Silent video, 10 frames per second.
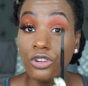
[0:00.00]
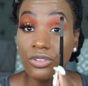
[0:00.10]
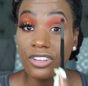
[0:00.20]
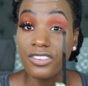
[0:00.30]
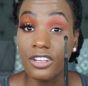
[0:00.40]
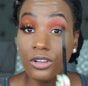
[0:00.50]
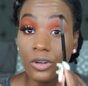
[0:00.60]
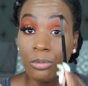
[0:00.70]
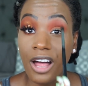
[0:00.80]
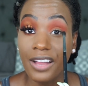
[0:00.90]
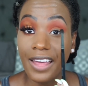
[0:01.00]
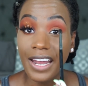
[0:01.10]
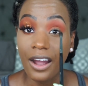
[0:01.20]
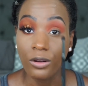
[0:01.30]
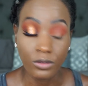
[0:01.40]
use concealer and block that
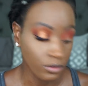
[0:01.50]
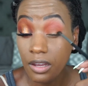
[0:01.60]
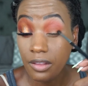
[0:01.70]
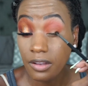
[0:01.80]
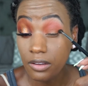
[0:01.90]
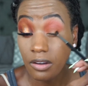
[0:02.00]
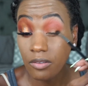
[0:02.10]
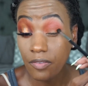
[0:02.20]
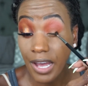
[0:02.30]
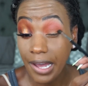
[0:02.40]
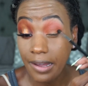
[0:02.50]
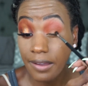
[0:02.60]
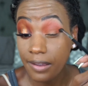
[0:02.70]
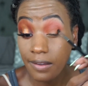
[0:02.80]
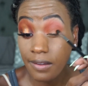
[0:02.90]
out. Then you go back
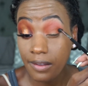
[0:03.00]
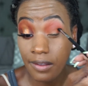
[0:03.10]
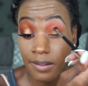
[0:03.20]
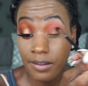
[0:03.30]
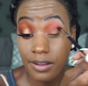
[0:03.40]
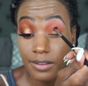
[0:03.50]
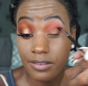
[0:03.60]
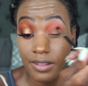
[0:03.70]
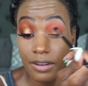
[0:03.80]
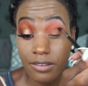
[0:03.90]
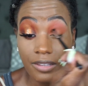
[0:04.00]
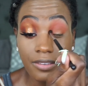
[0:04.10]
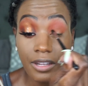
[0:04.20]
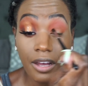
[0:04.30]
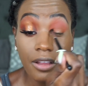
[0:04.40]
into that
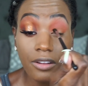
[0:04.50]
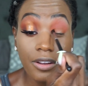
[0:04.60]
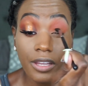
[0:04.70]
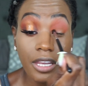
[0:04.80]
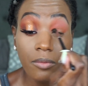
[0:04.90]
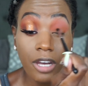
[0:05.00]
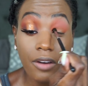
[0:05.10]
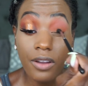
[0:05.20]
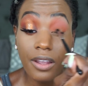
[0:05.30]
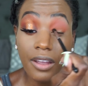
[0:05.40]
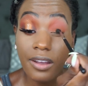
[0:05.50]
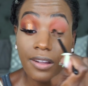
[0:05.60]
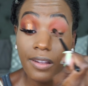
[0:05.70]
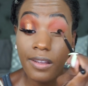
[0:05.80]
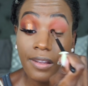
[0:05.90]
rusty color and keep going.
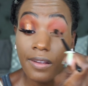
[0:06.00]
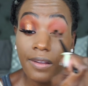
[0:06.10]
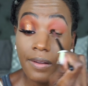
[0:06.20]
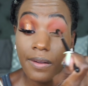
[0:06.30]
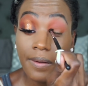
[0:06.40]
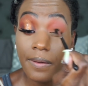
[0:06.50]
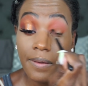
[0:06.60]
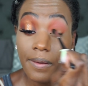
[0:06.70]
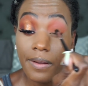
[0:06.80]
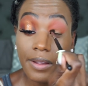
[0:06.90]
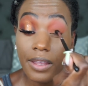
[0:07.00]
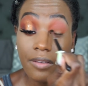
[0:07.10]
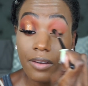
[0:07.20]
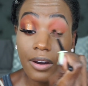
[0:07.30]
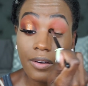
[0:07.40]

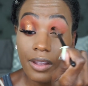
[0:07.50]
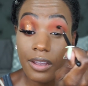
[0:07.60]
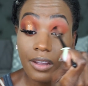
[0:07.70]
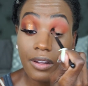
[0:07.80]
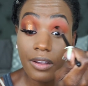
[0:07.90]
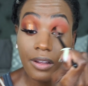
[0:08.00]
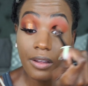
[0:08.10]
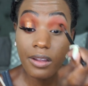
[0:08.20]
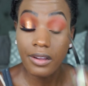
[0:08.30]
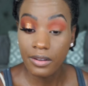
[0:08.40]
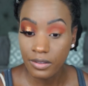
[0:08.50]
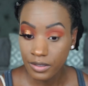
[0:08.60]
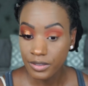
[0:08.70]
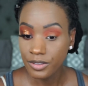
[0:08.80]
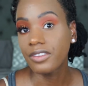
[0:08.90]
Keep going.
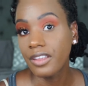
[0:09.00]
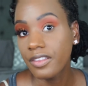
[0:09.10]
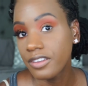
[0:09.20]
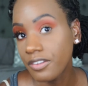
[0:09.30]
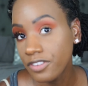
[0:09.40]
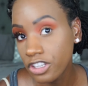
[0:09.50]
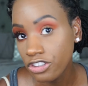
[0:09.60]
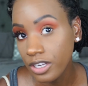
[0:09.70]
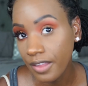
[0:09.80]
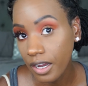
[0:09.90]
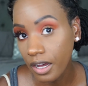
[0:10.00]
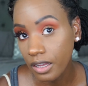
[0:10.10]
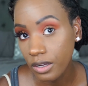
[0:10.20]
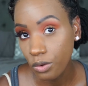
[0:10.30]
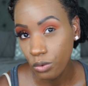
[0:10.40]
See the definition in that
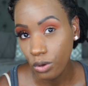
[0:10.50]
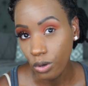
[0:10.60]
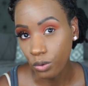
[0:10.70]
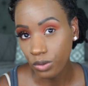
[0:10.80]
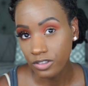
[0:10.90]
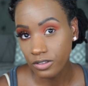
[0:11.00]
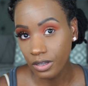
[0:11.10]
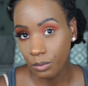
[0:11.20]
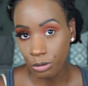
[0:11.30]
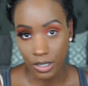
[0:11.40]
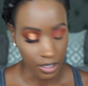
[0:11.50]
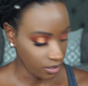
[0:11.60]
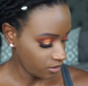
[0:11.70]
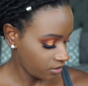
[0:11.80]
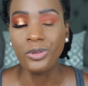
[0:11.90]
color? Woo! So pretty.
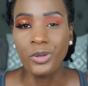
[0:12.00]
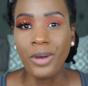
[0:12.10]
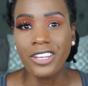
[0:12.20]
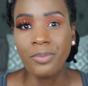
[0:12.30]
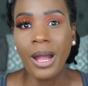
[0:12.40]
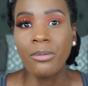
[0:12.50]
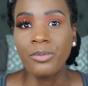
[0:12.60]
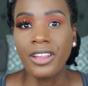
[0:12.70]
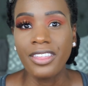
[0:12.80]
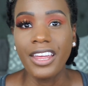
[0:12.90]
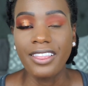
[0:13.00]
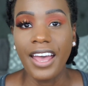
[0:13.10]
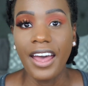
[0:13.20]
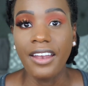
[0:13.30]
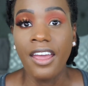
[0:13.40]
You guys probably think
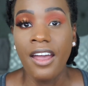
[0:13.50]
that